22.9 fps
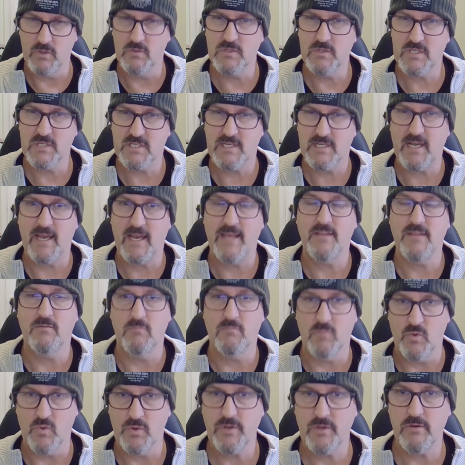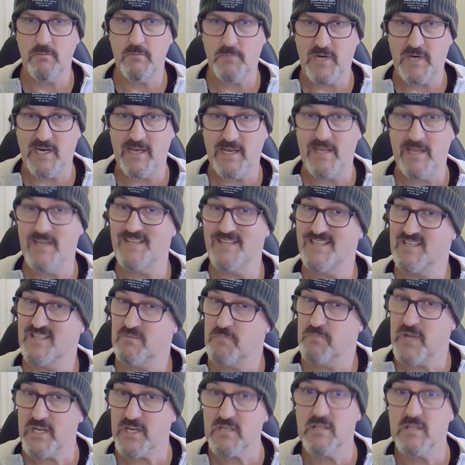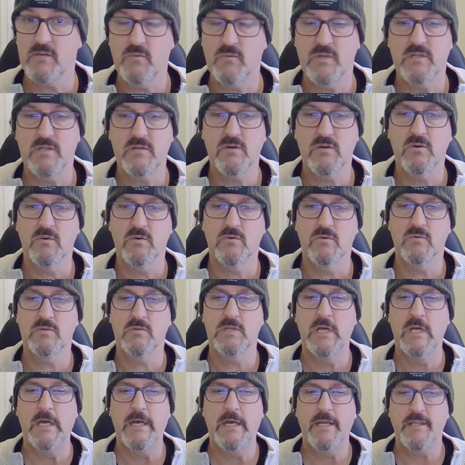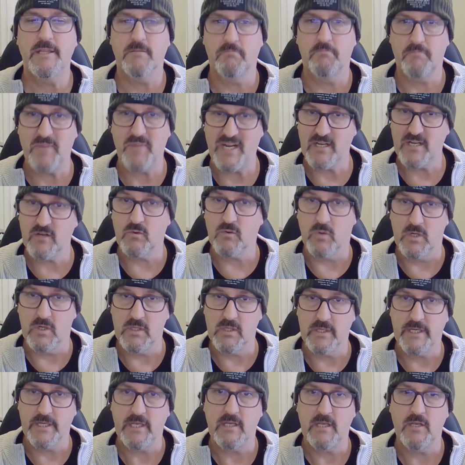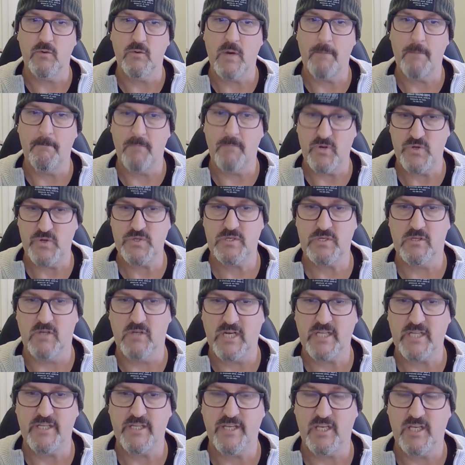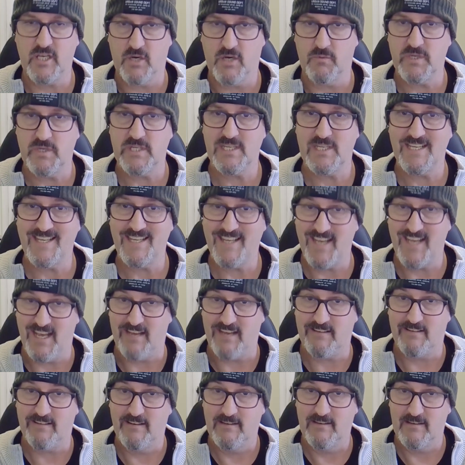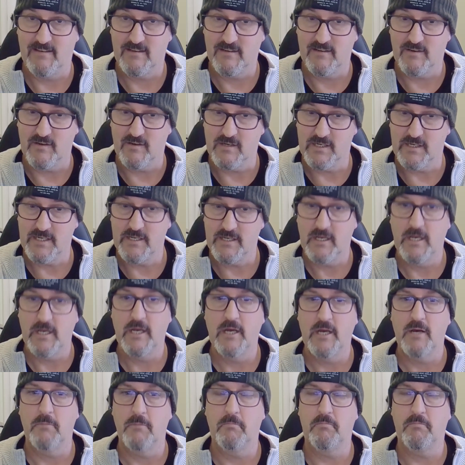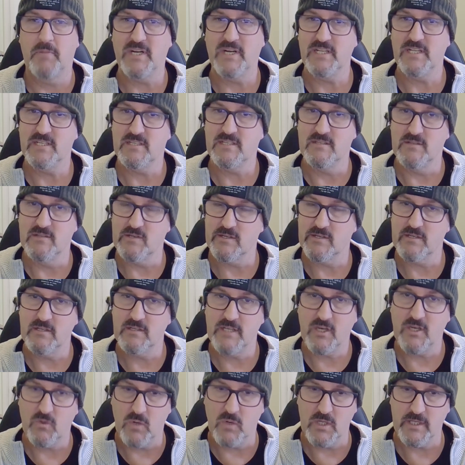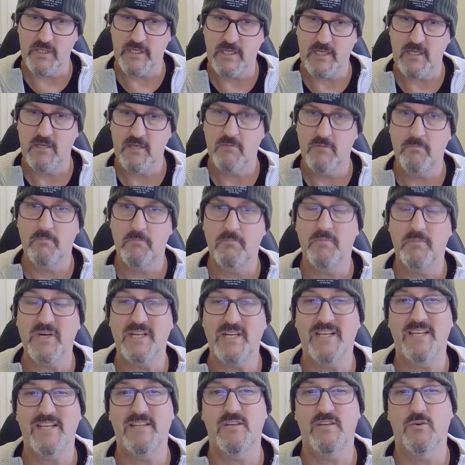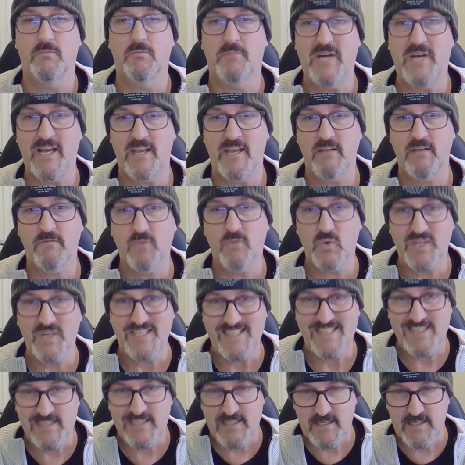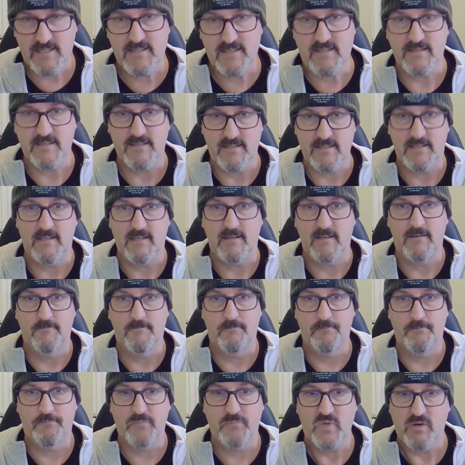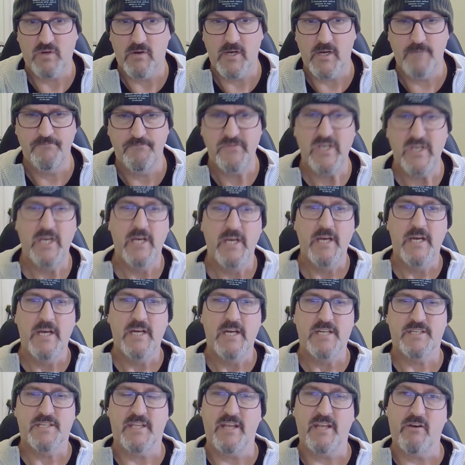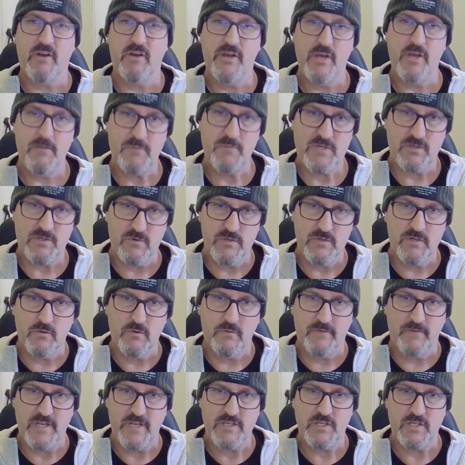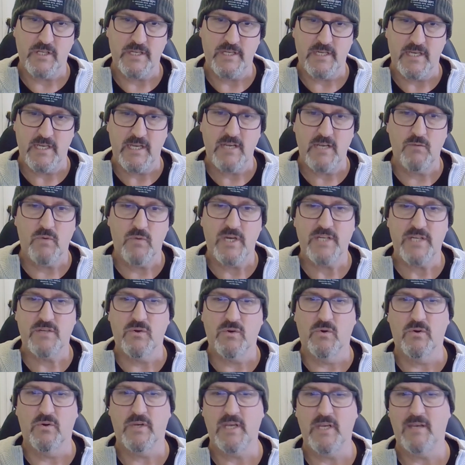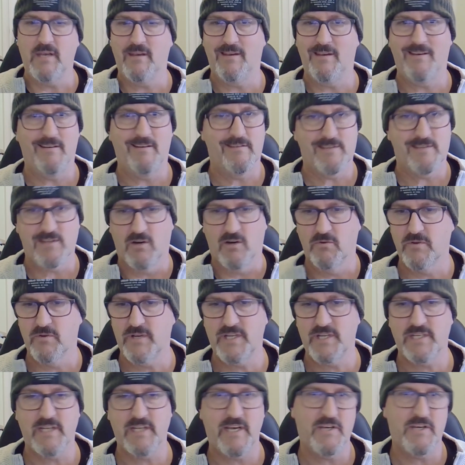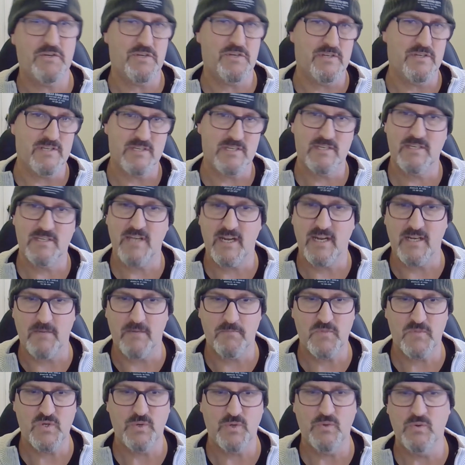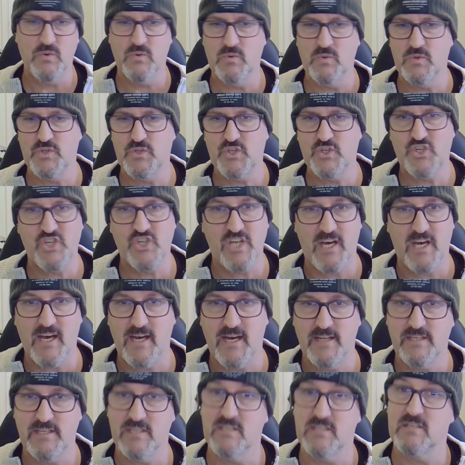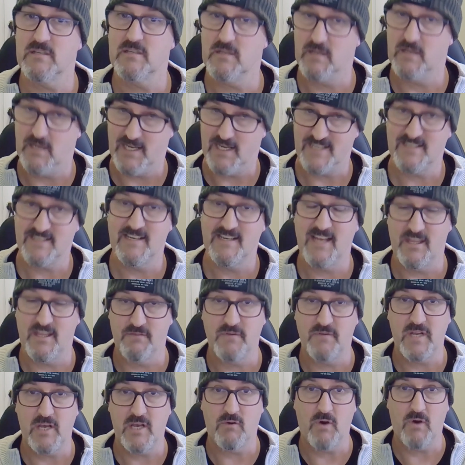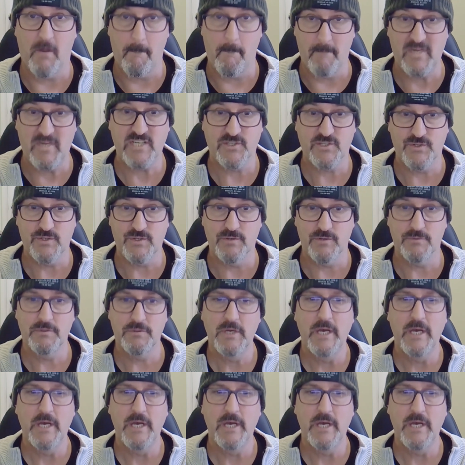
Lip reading: say the more you pay, especially with tools, the better quality you are most likely going to get. Alright? But it's not only quality, but it's you're paying for consistency. Alright? So there are a heap of tools you'll eventually need. We're talking soldering stations, setup tools, chargers. That's another video I must do.